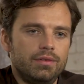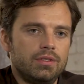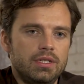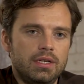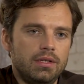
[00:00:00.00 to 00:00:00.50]
You
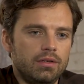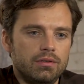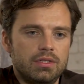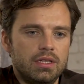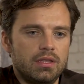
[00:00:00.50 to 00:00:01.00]
see, you
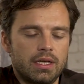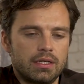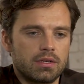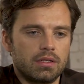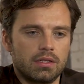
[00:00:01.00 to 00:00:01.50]
see
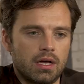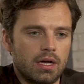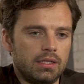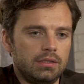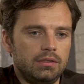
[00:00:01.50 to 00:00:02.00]
things
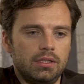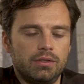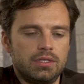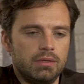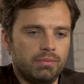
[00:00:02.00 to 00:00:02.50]
online. You know,
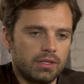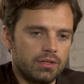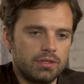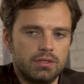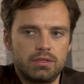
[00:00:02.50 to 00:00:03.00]
you see
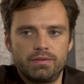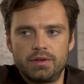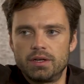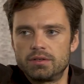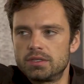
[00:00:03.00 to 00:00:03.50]
pictures, you see
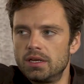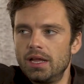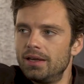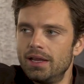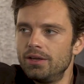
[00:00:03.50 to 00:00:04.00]
videos, and
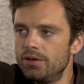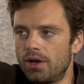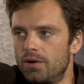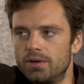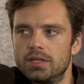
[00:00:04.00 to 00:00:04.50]
and, and you
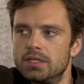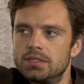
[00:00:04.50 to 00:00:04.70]
know how it is.